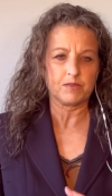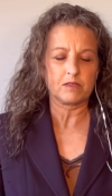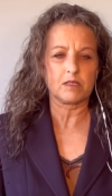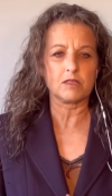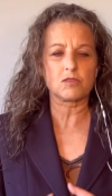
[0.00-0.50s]

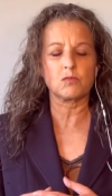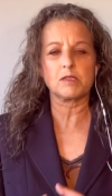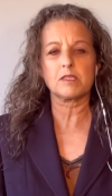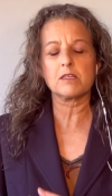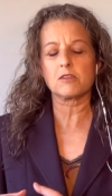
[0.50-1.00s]
Okay, so when
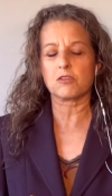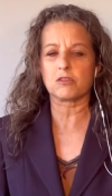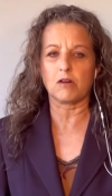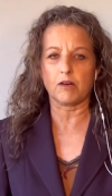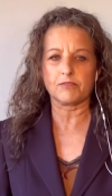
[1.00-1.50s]
things are
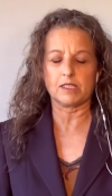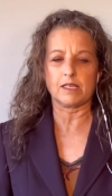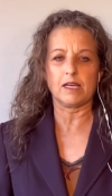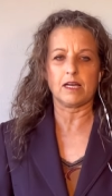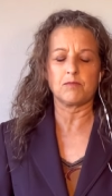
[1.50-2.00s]
soft, like they
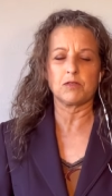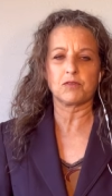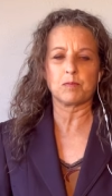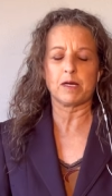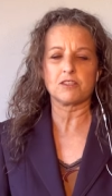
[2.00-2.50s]
have been for
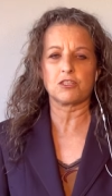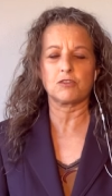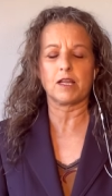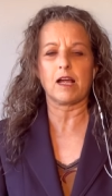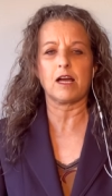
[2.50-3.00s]
the past year
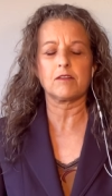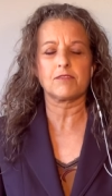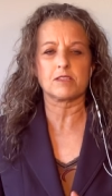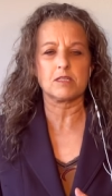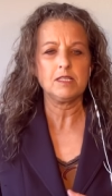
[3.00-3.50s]
and a half
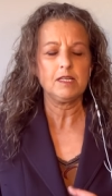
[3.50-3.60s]
as